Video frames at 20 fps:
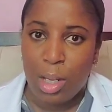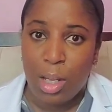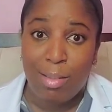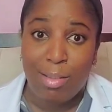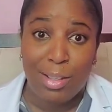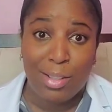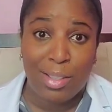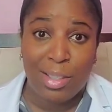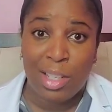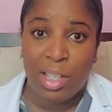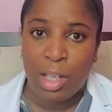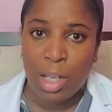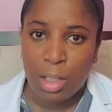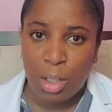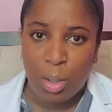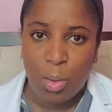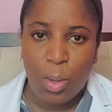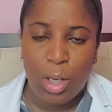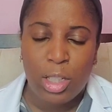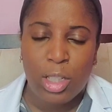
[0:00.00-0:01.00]
This is another
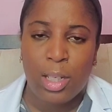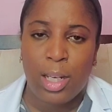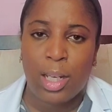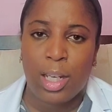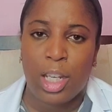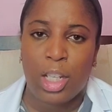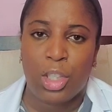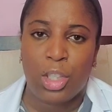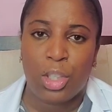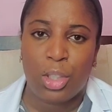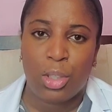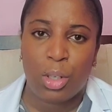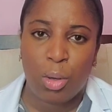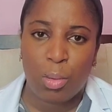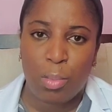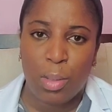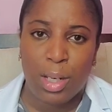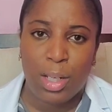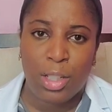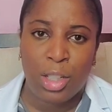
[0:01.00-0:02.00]
question I get so
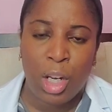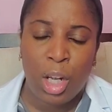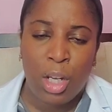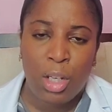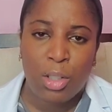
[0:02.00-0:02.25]
much.